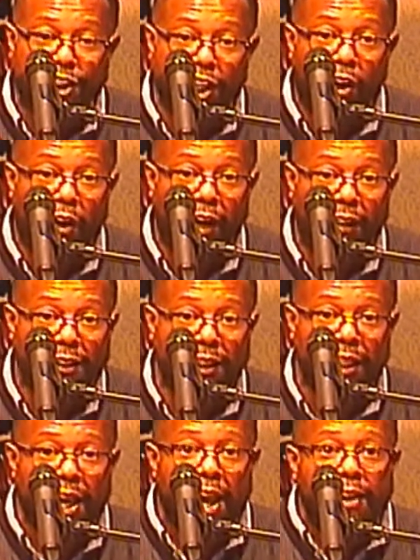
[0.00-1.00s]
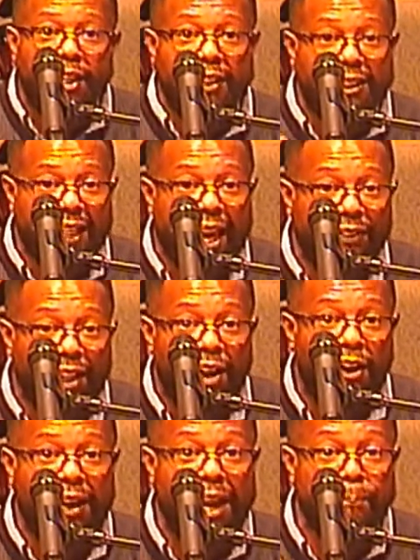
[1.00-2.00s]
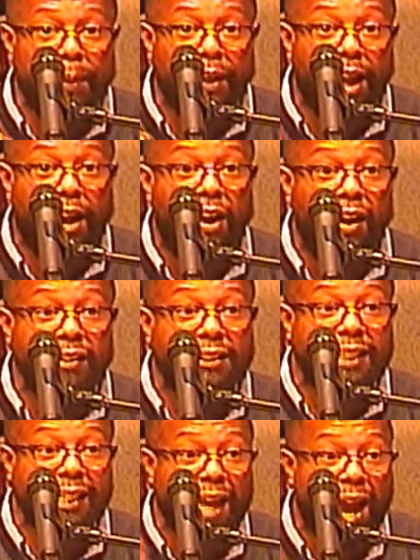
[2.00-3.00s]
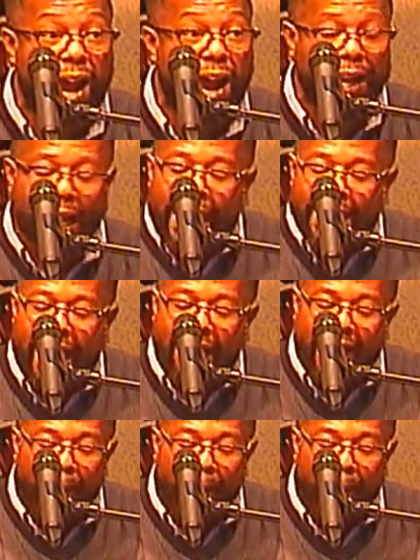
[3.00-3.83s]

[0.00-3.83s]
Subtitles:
yours. Thus saith the Lord, it belongs to God. Now let me